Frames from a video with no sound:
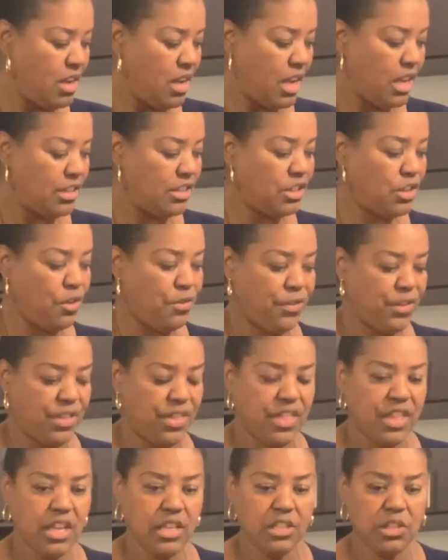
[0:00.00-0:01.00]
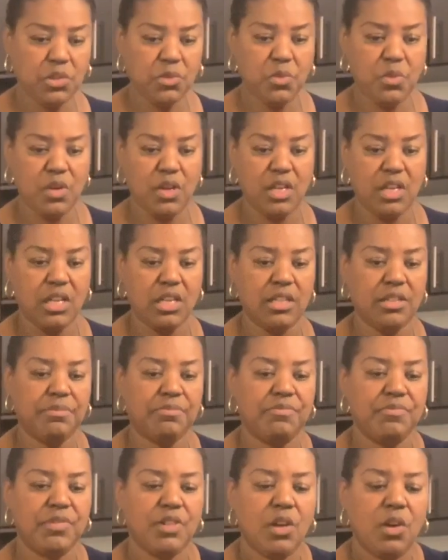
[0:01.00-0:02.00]
And so for this one,
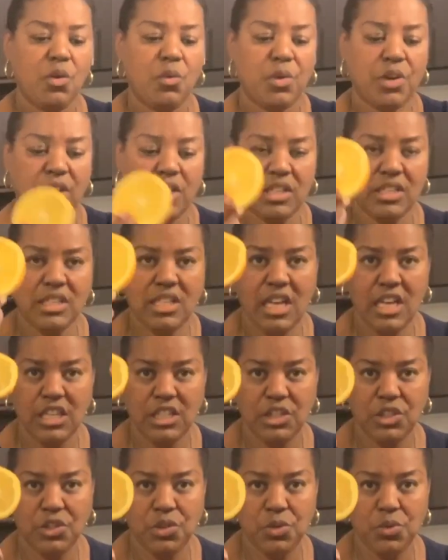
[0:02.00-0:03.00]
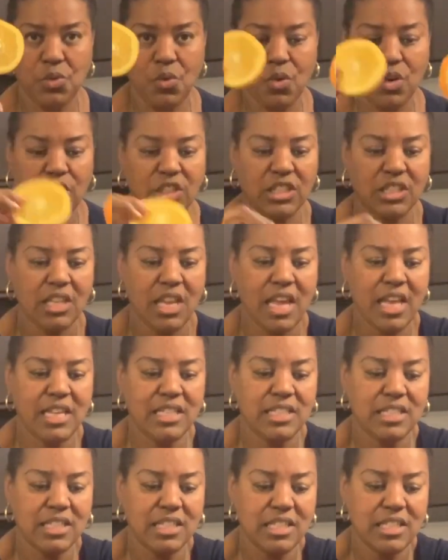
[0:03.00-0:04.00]
we're going to take 2 orange
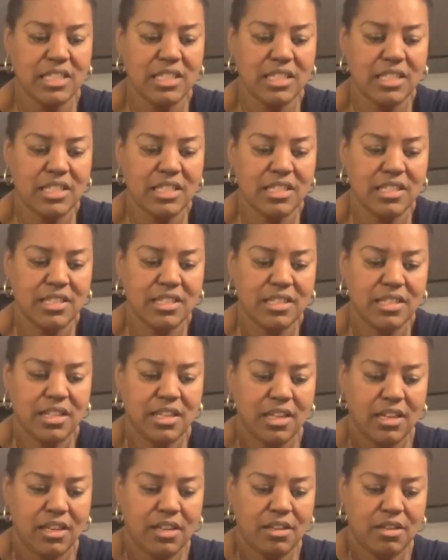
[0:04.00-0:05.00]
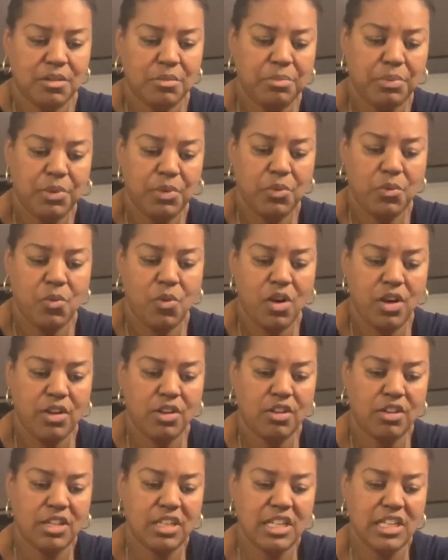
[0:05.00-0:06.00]
slices and put one
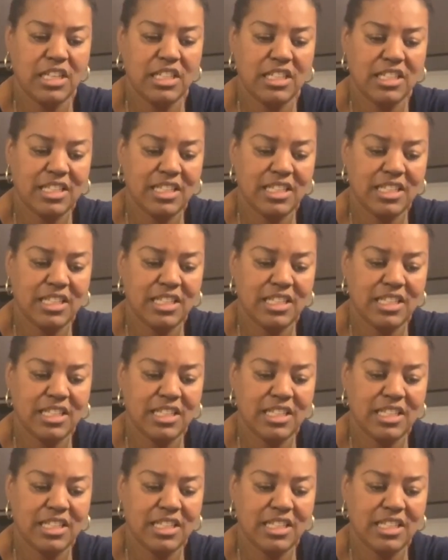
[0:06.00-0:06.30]
on each